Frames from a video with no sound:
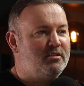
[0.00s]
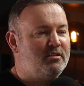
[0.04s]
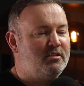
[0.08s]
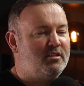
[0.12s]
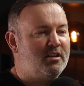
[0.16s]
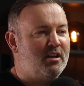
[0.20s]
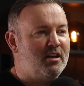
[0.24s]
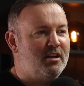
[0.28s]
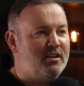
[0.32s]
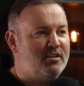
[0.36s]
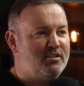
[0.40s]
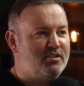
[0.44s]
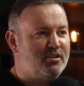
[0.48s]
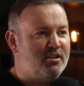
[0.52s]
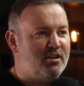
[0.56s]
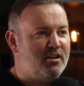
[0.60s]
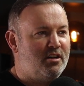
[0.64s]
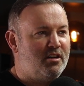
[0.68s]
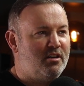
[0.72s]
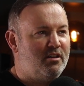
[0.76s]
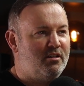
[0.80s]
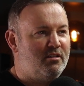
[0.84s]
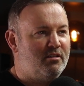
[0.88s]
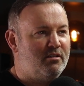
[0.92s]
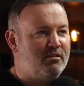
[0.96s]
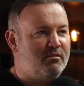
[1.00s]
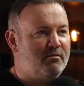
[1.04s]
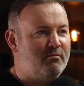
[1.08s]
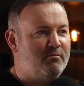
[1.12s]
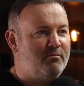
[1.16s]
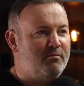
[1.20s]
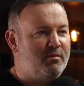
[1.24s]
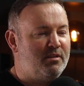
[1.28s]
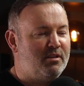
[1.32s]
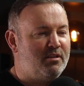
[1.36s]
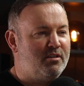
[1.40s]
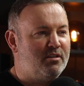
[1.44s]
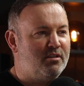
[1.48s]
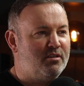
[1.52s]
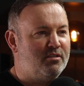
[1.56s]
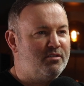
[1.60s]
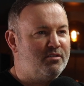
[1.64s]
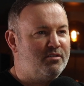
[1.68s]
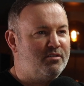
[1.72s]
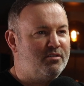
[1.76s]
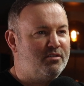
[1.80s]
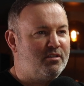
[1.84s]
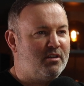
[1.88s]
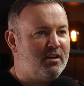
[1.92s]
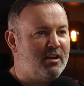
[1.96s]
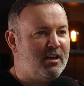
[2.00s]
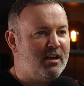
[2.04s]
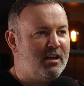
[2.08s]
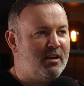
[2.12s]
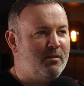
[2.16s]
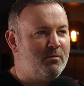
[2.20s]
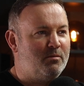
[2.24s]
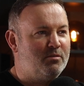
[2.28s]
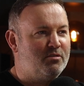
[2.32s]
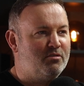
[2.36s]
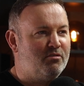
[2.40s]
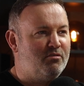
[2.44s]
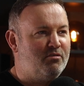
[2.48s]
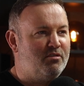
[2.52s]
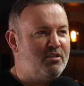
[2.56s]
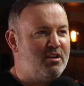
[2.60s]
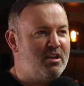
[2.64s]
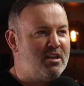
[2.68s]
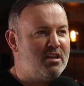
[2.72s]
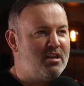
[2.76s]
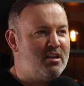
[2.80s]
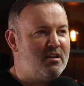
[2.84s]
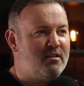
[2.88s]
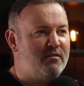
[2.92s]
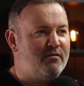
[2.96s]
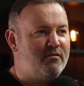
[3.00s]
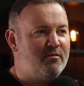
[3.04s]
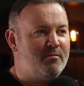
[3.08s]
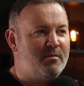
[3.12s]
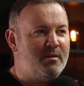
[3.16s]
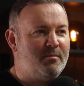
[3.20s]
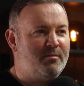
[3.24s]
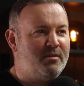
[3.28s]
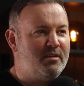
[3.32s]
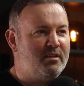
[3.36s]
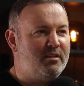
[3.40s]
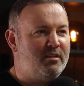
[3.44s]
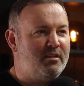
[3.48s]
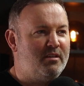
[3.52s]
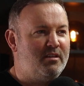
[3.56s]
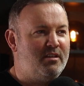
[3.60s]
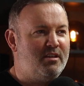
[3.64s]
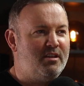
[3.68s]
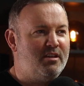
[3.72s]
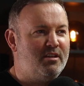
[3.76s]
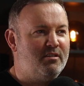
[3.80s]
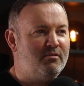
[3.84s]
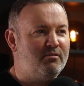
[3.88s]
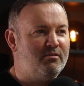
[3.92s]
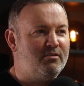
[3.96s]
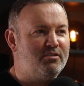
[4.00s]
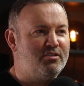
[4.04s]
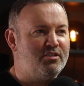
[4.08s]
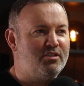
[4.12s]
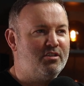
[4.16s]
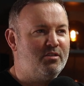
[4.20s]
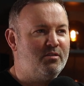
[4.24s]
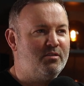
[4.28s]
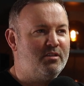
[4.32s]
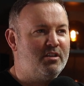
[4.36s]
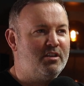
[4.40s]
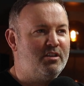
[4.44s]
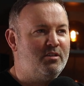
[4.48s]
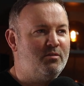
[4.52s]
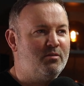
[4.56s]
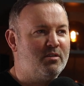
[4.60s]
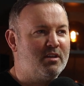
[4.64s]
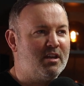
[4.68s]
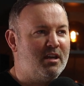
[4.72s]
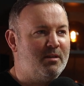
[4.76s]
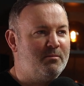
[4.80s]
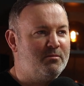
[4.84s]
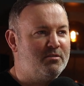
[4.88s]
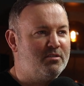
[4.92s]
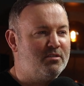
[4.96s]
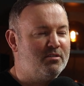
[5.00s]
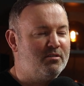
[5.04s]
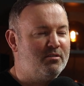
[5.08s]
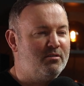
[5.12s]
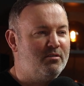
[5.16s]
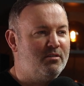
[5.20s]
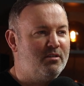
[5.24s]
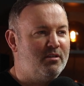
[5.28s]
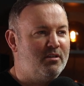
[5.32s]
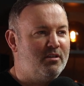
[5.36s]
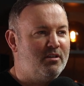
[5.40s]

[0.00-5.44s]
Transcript: Dijar, because I was already in it for maybe a year or two, and then you came to